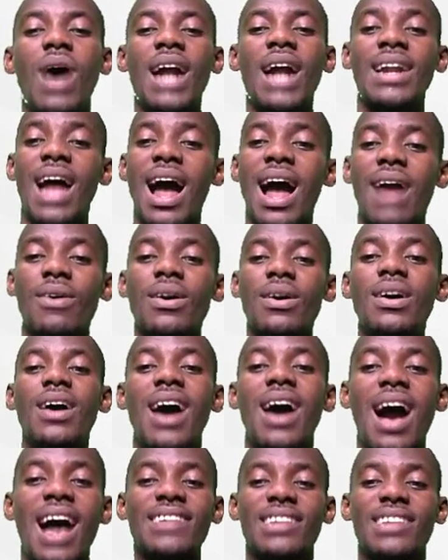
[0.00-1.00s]
and R
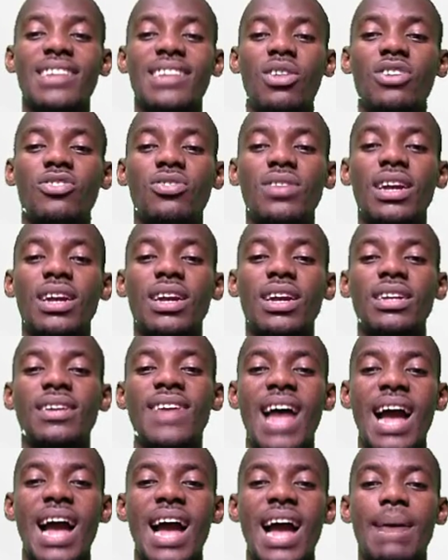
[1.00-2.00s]
as illustrated in the
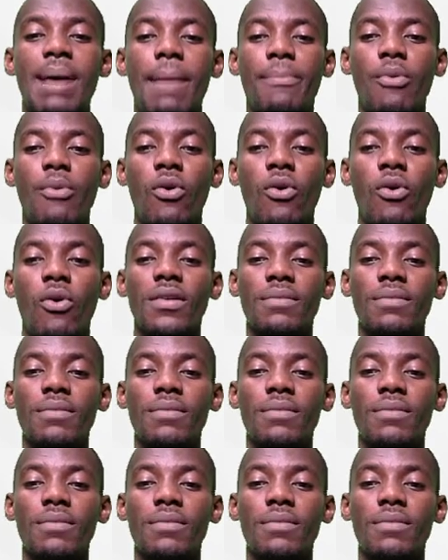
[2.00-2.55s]
diagram above.